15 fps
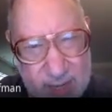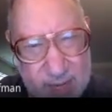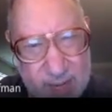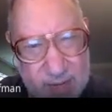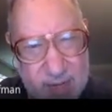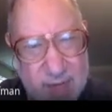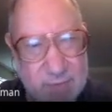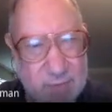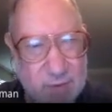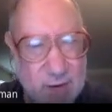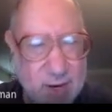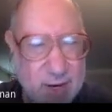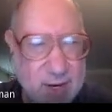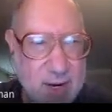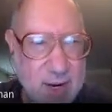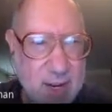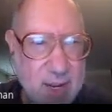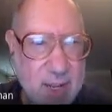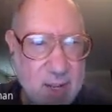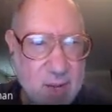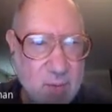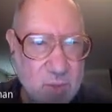And they define
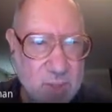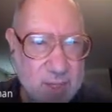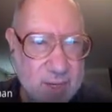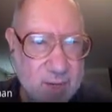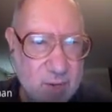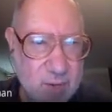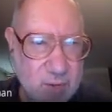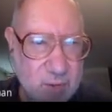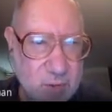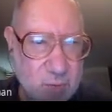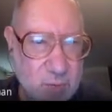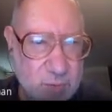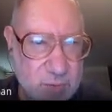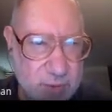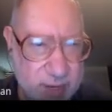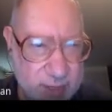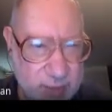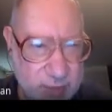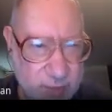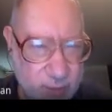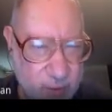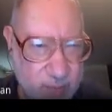what they call the loop
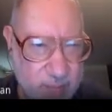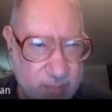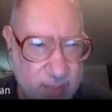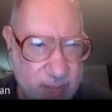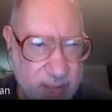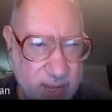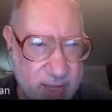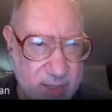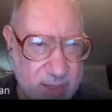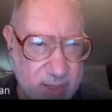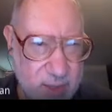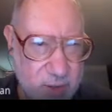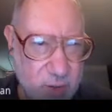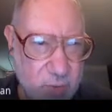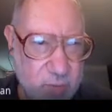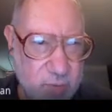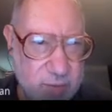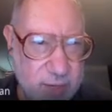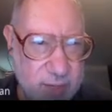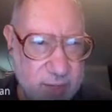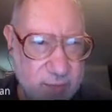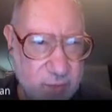transform. Now, the loop
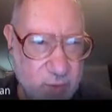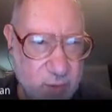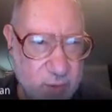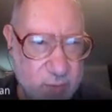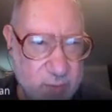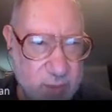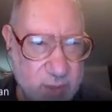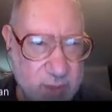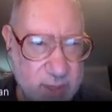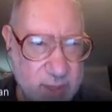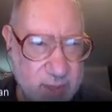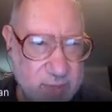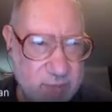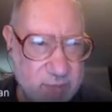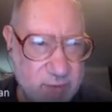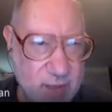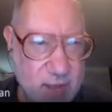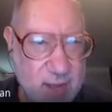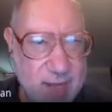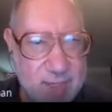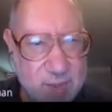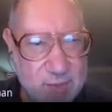transform says
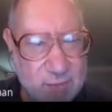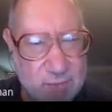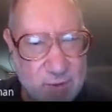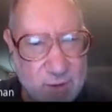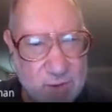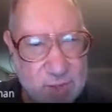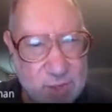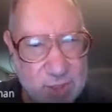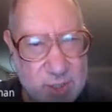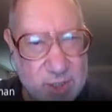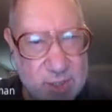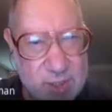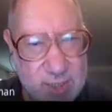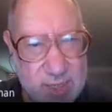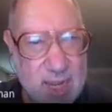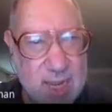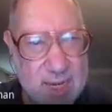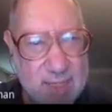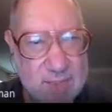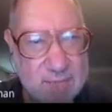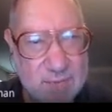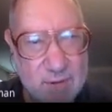phi is a function, psi
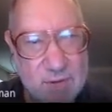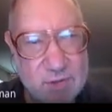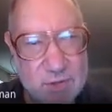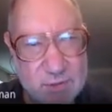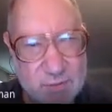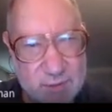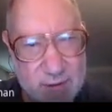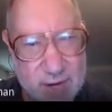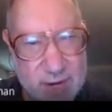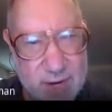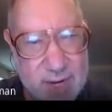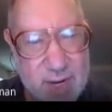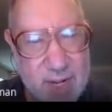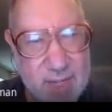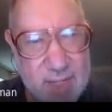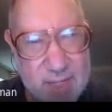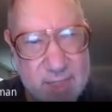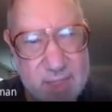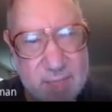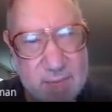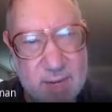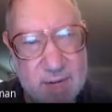is a function of A.
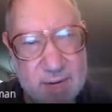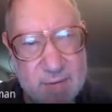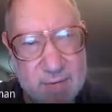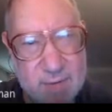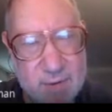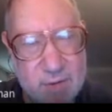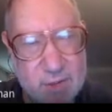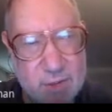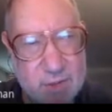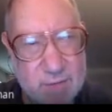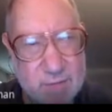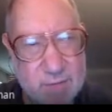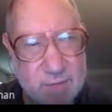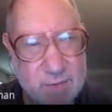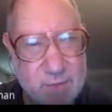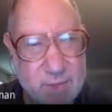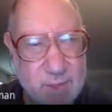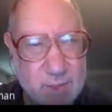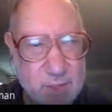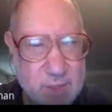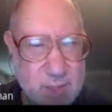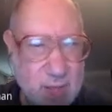Let's make it a function of
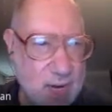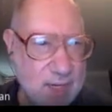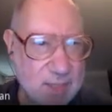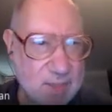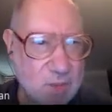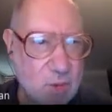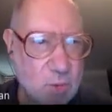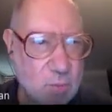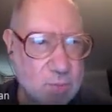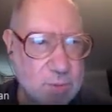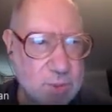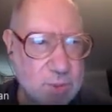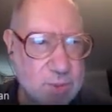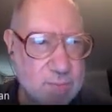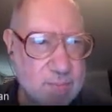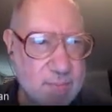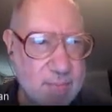knotted loops.